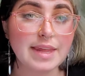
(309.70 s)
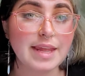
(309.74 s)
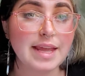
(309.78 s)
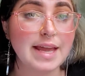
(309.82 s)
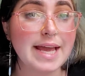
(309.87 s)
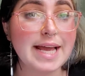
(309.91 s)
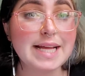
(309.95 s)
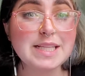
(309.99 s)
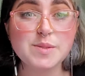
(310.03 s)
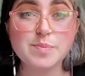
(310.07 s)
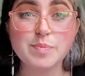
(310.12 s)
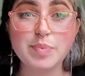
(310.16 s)

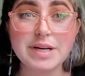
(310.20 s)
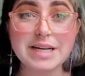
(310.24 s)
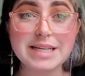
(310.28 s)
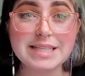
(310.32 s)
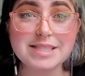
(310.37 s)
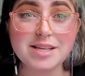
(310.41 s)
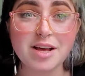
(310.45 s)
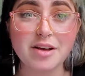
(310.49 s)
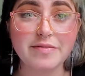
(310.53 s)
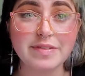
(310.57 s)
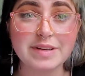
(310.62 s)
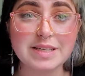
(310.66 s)
It's pretty
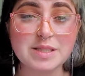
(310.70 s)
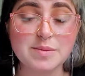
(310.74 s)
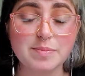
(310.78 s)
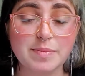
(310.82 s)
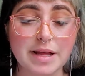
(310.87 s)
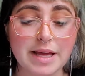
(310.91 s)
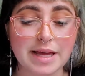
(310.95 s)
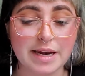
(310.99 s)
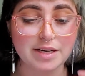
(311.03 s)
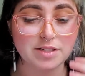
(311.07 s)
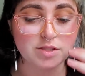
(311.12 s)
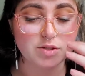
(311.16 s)

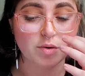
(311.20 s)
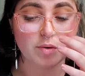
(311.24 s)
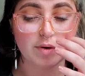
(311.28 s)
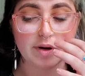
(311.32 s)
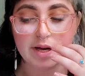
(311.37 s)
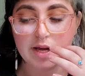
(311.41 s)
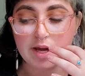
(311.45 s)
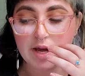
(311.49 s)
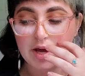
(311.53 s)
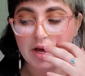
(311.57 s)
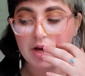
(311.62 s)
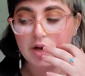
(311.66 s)
self-explanatory.
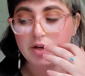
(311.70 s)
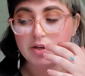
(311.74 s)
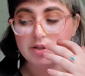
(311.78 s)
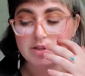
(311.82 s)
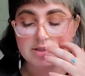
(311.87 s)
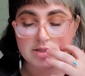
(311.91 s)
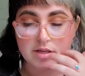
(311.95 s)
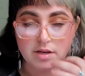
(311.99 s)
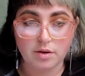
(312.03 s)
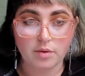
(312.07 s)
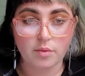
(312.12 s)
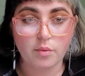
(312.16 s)

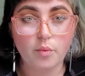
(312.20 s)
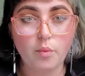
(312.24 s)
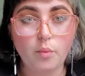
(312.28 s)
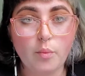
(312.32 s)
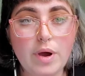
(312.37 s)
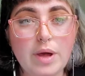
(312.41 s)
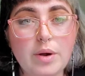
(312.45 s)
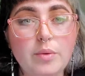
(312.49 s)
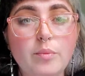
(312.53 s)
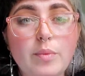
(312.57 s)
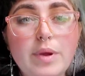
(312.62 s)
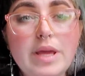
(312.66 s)
So
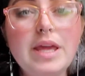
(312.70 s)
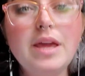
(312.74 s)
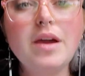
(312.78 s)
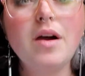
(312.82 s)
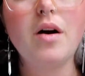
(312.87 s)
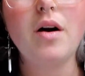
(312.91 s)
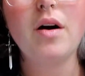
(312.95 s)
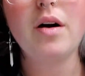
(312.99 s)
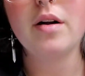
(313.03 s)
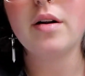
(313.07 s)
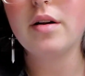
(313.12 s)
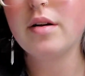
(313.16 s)
when we
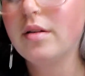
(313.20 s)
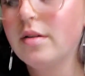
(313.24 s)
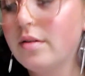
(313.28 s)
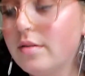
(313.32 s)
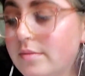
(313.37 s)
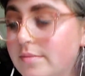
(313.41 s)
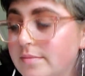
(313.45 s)
are,